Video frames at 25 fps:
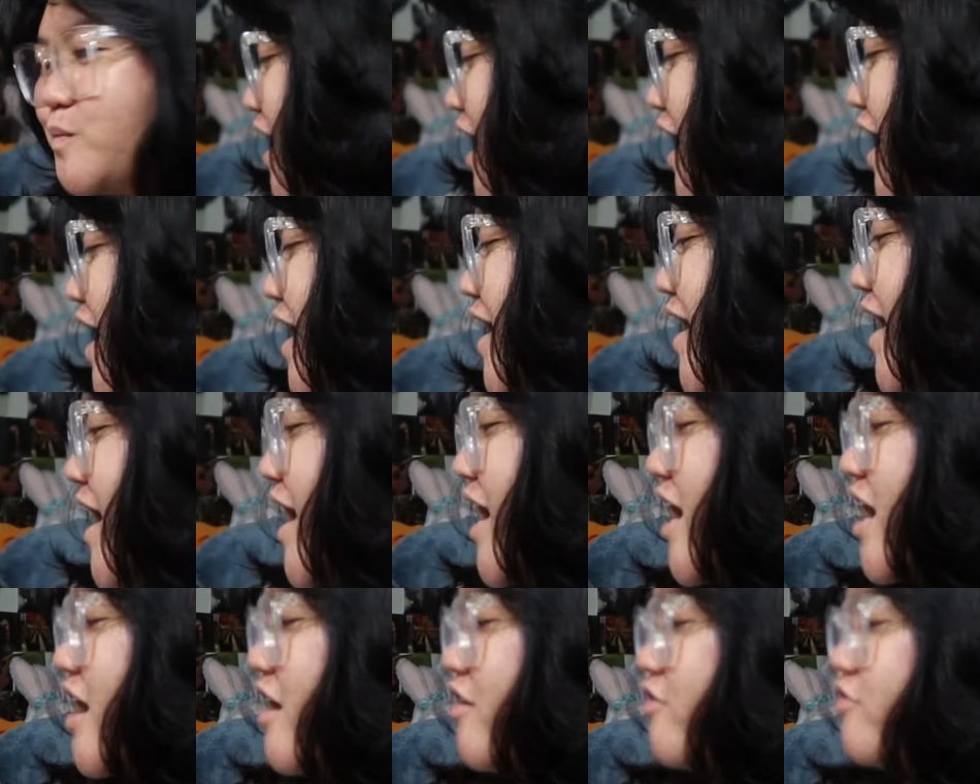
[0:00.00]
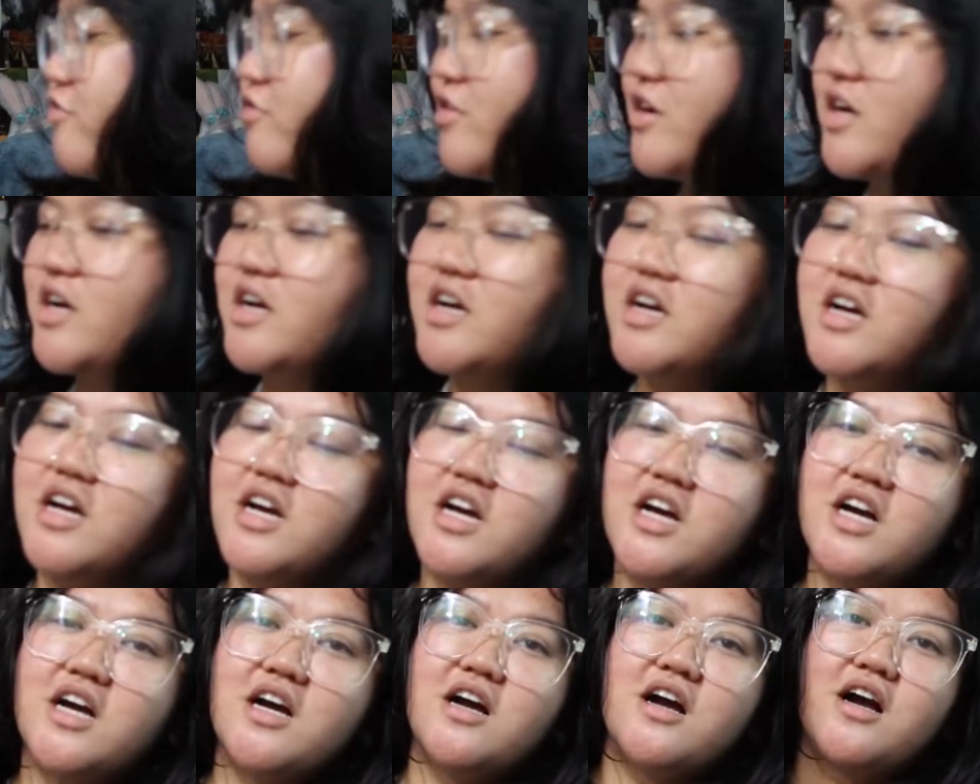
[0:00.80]
I have
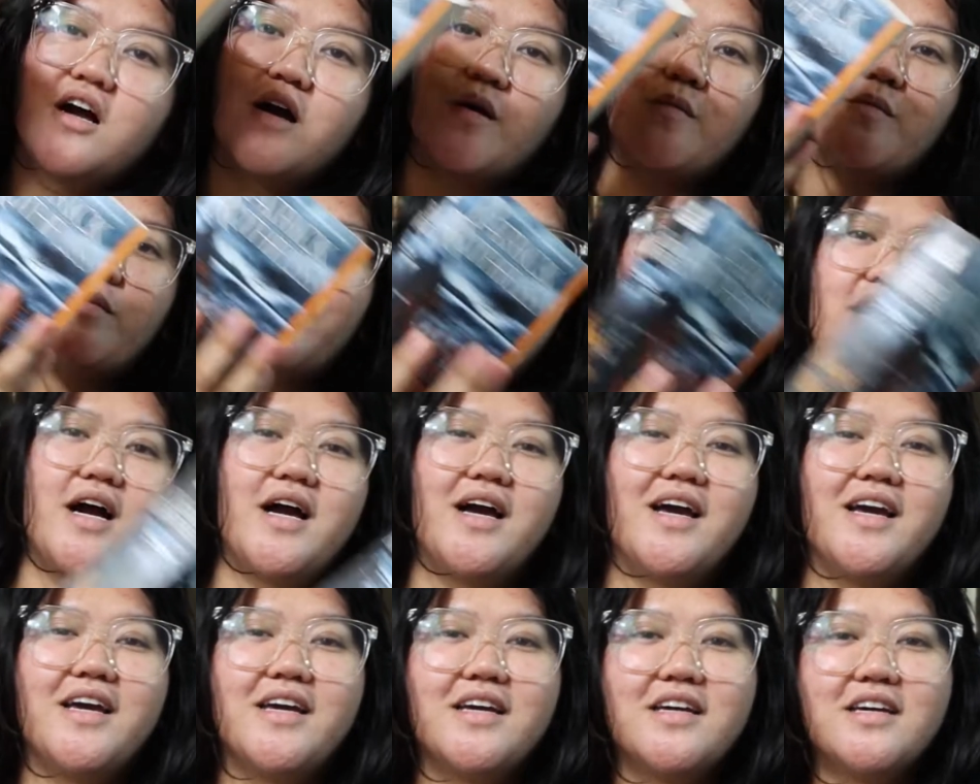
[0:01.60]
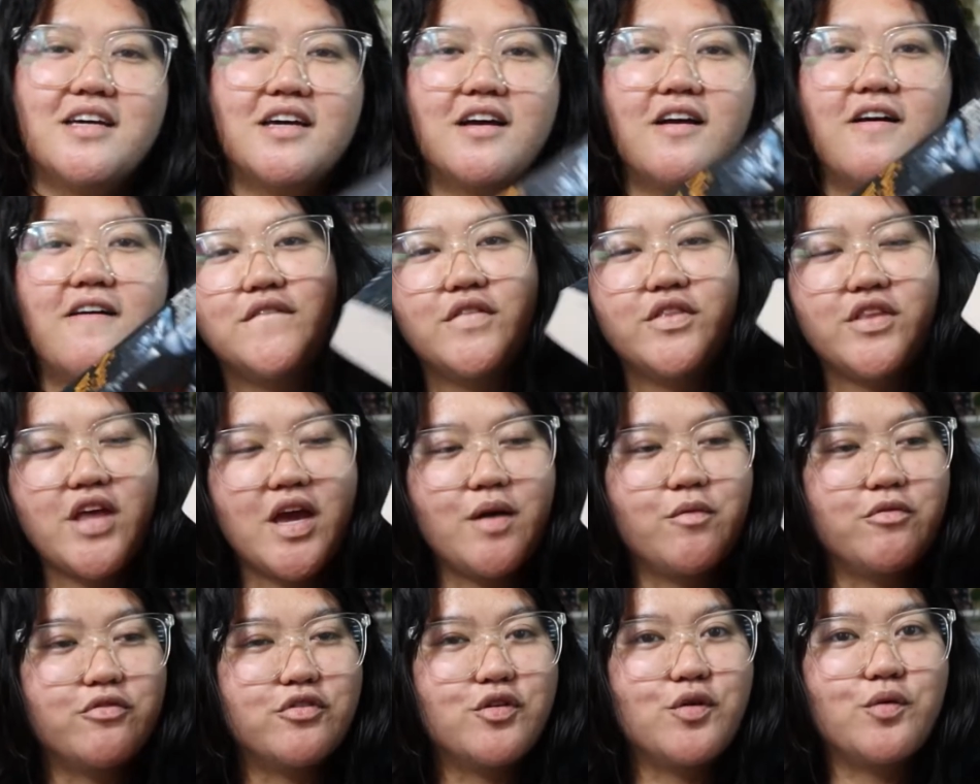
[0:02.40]
my
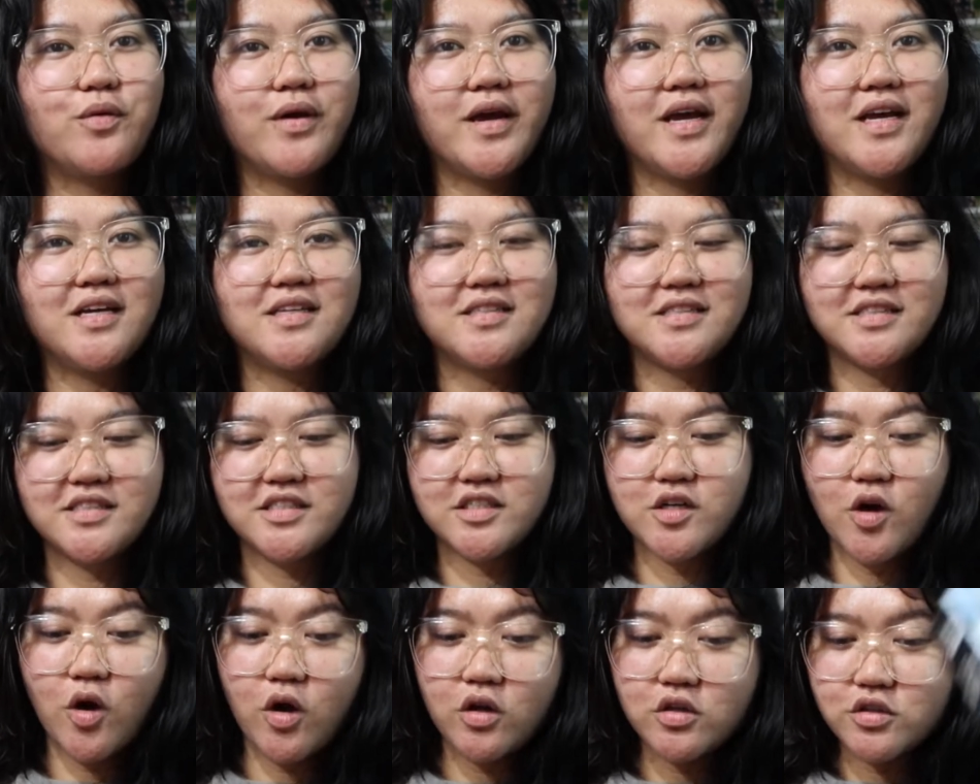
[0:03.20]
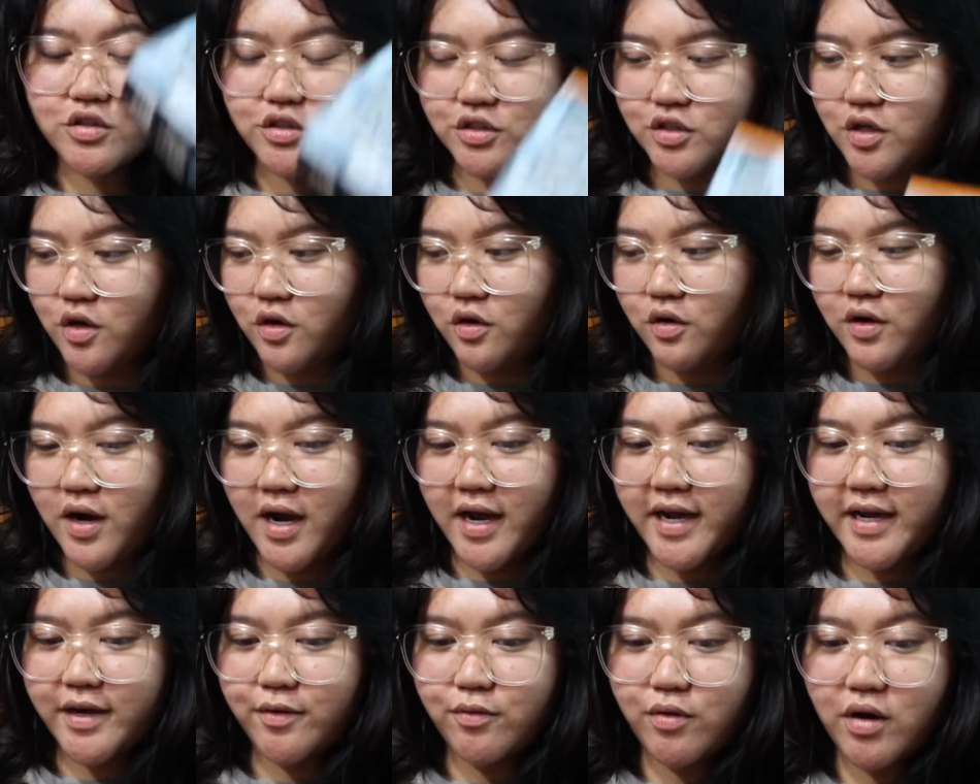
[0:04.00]
Name of the Wind. Also,
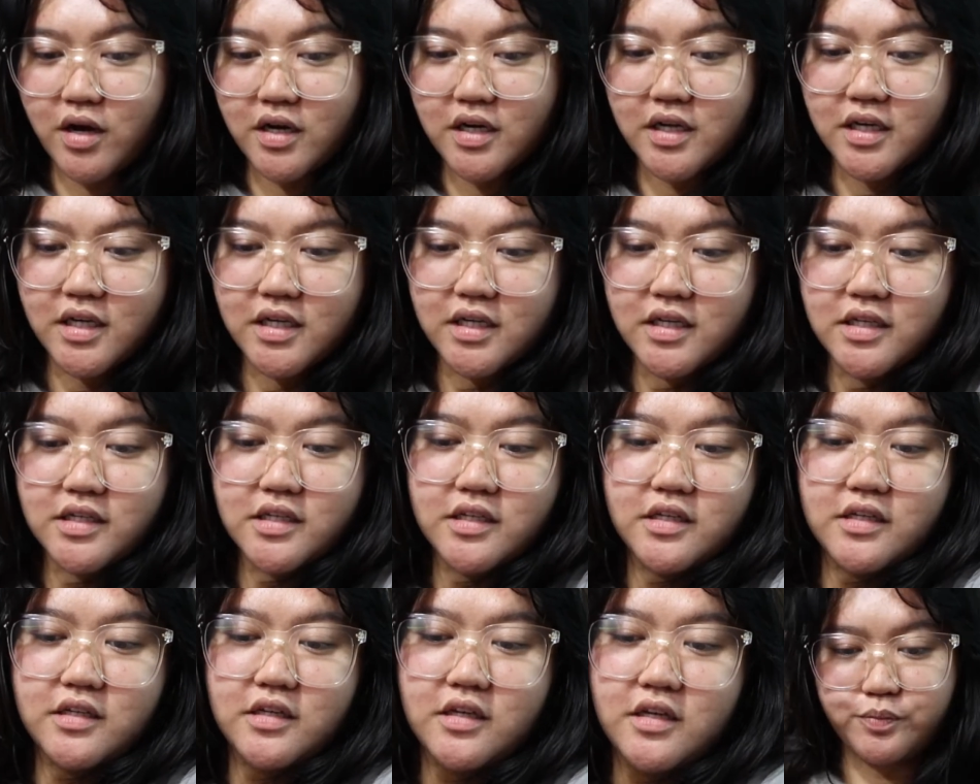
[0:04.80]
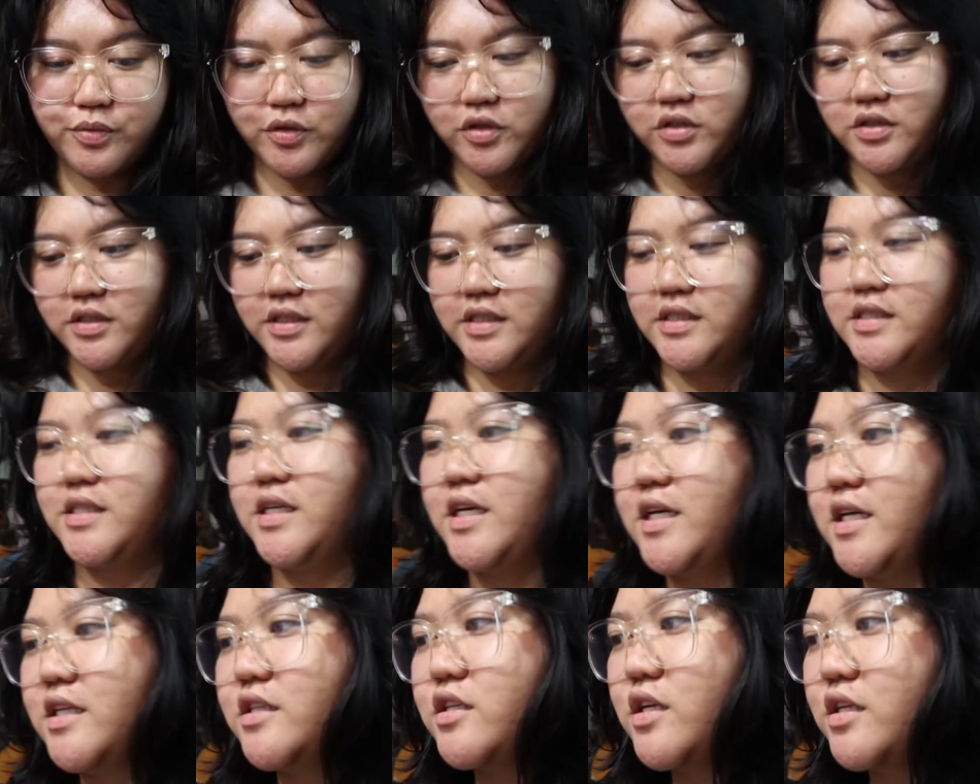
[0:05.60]
I want to put this
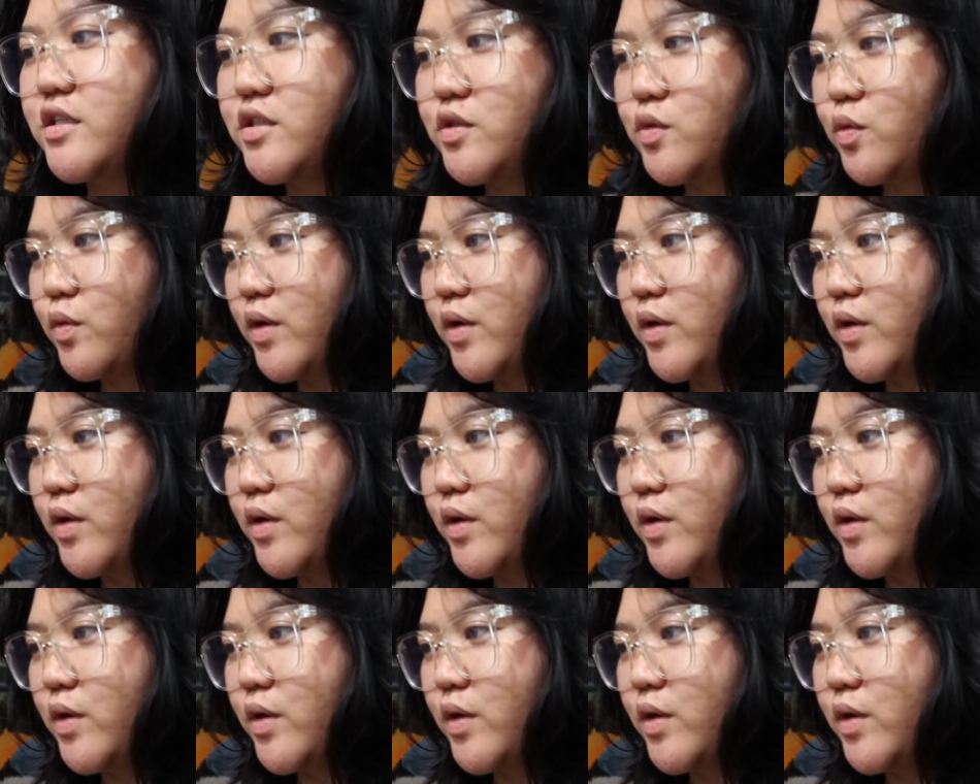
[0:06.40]
in as